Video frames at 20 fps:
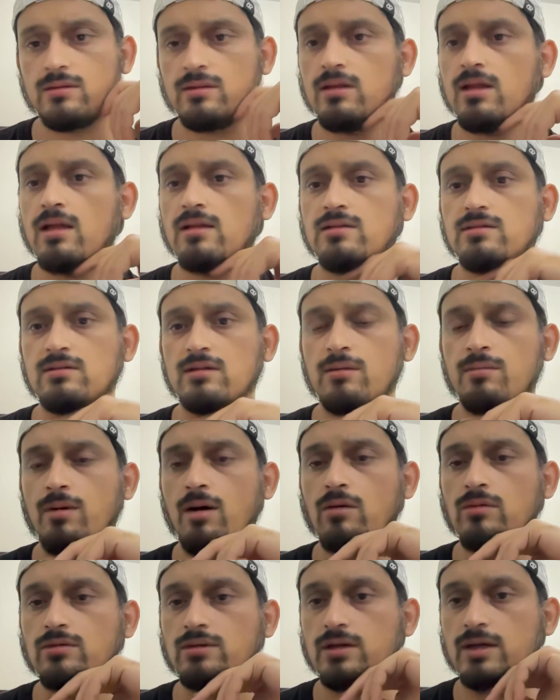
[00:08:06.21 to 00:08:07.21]
that's
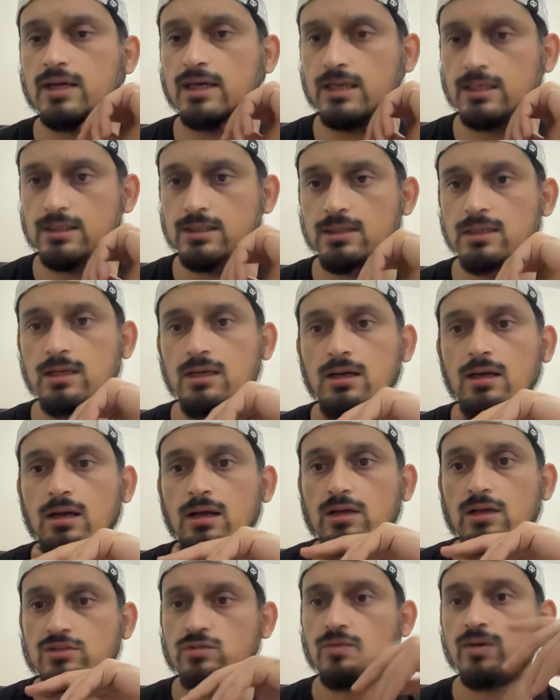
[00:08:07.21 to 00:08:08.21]
about it.
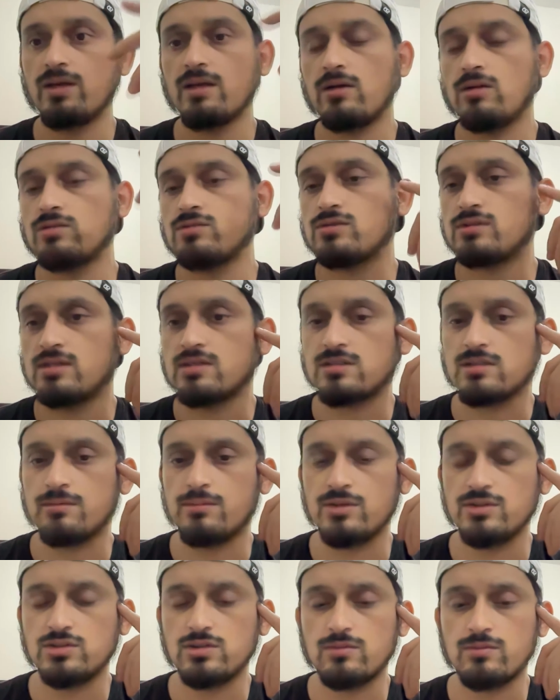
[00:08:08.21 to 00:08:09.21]
So we can also test a
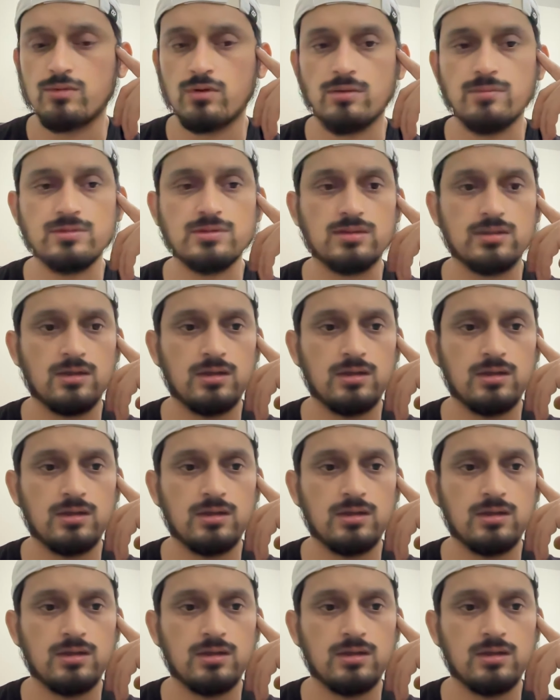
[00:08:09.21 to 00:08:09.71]
bunch of prompts.